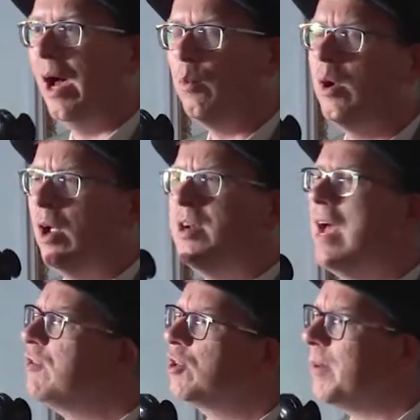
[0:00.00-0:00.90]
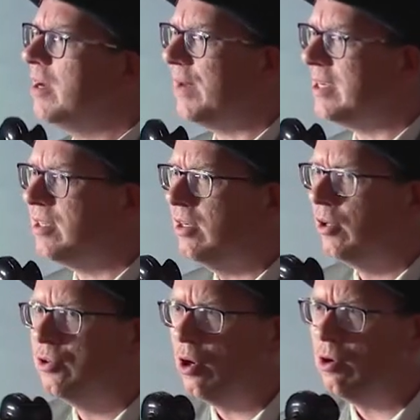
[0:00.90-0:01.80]
Uh, we never stop
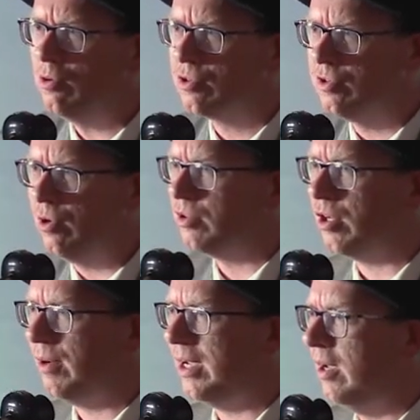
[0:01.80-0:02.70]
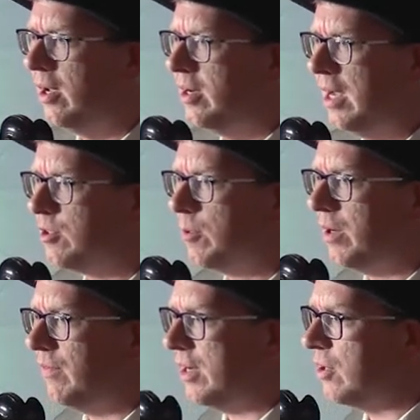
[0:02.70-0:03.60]
innovating. No, no siree, never
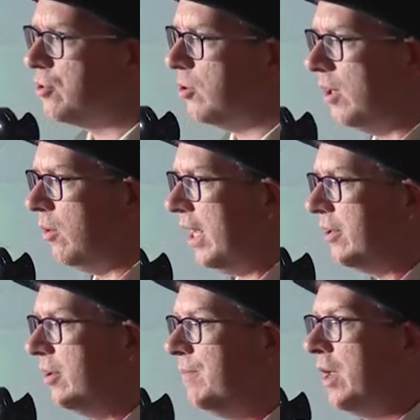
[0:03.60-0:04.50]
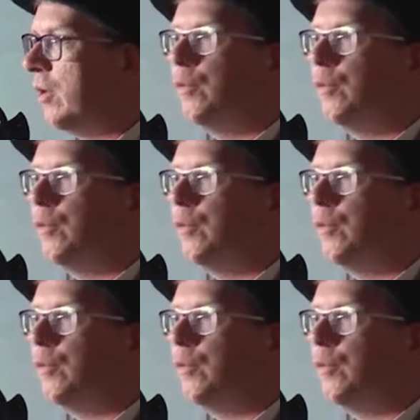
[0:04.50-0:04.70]
stop innovating at 2LO London.